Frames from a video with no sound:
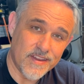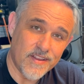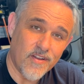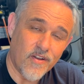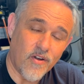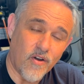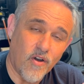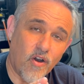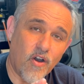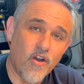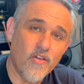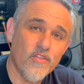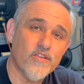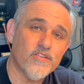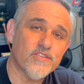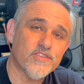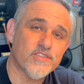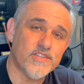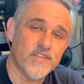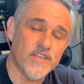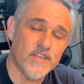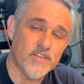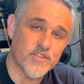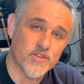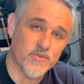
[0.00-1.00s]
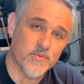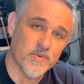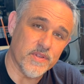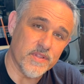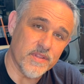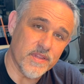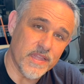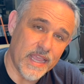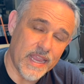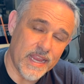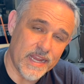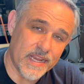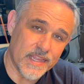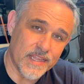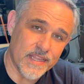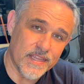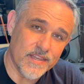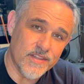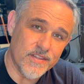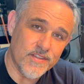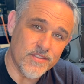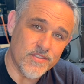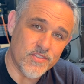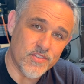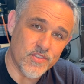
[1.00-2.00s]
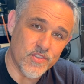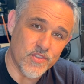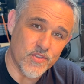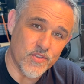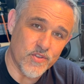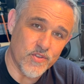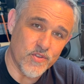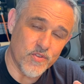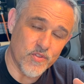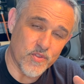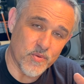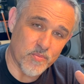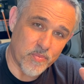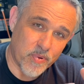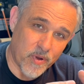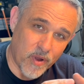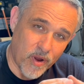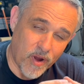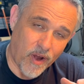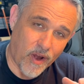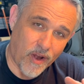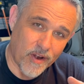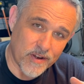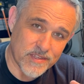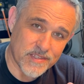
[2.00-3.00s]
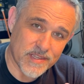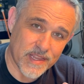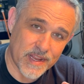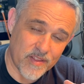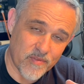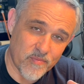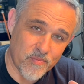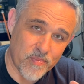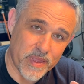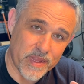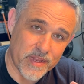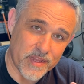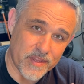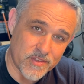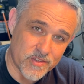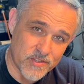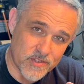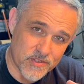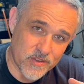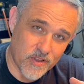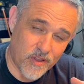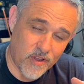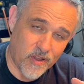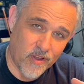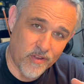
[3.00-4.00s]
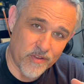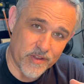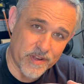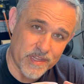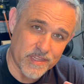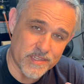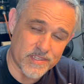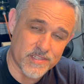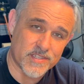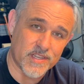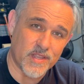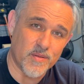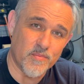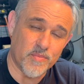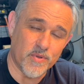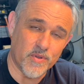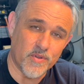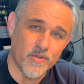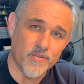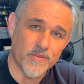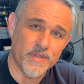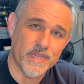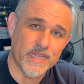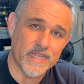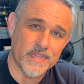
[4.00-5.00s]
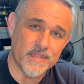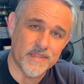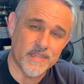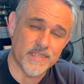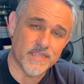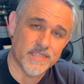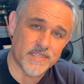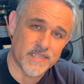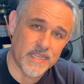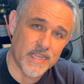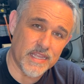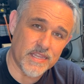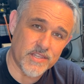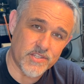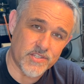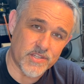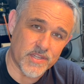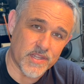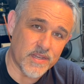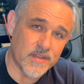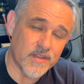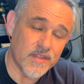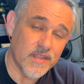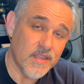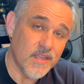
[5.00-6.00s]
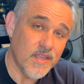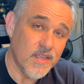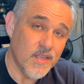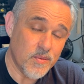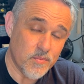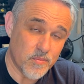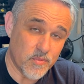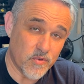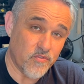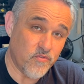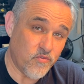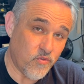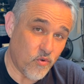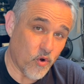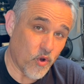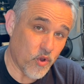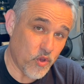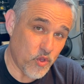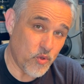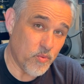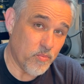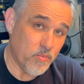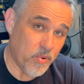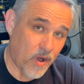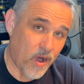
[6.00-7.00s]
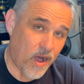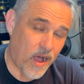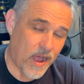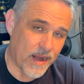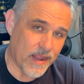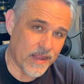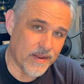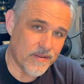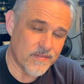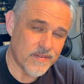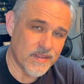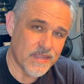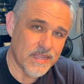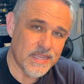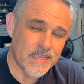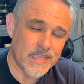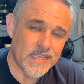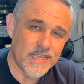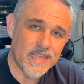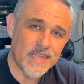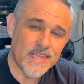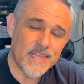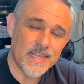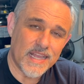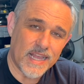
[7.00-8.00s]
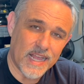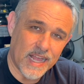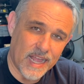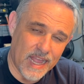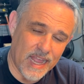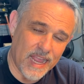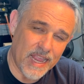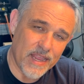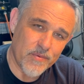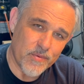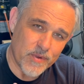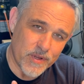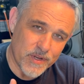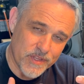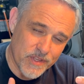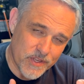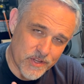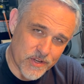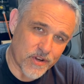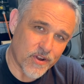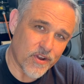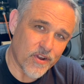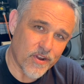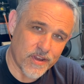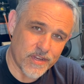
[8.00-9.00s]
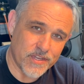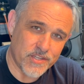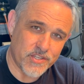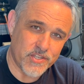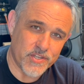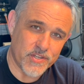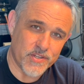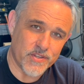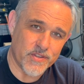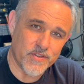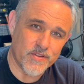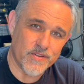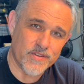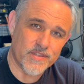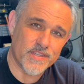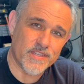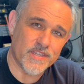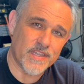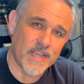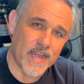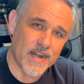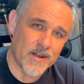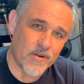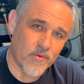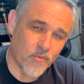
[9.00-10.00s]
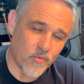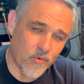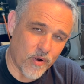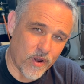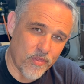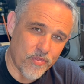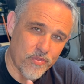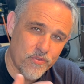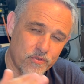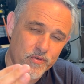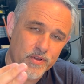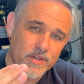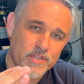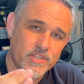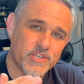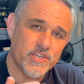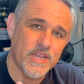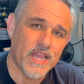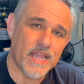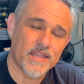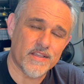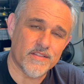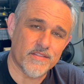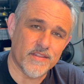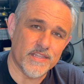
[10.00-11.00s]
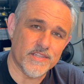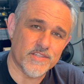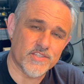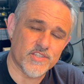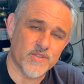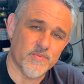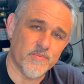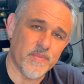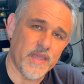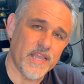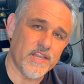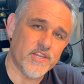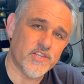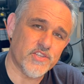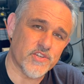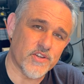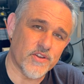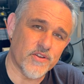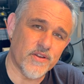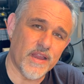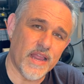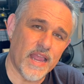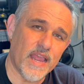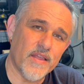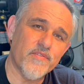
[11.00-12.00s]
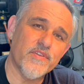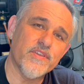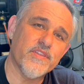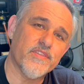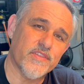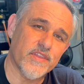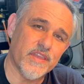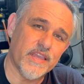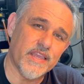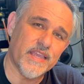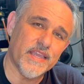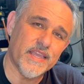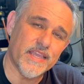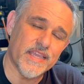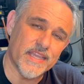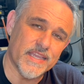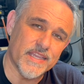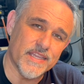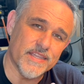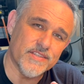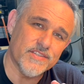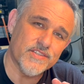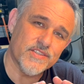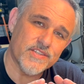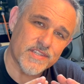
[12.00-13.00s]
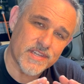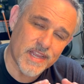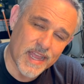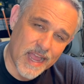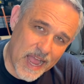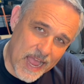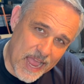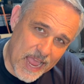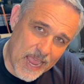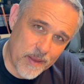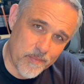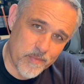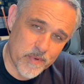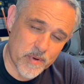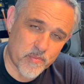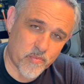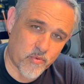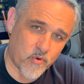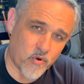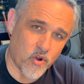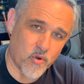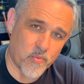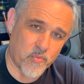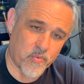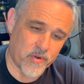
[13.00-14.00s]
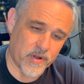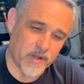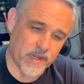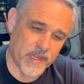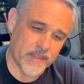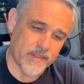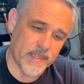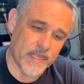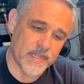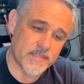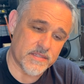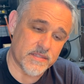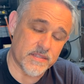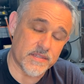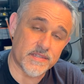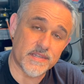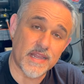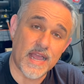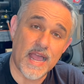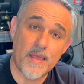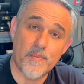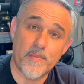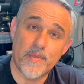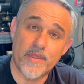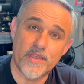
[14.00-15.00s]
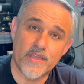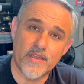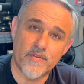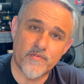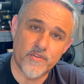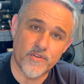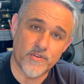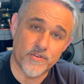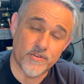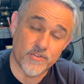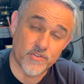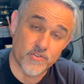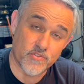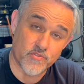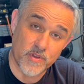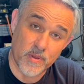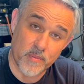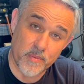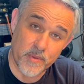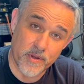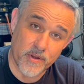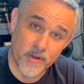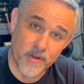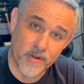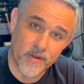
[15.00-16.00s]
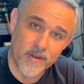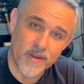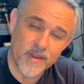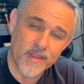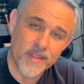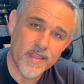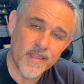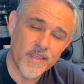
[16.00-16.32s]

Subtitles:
All those things are related to the parts that have been installed and assembled in this engine before you bought it. I would encourage you to kind of run through a checklist to make sure everything is timed appropriately. That's the timing of your distributor,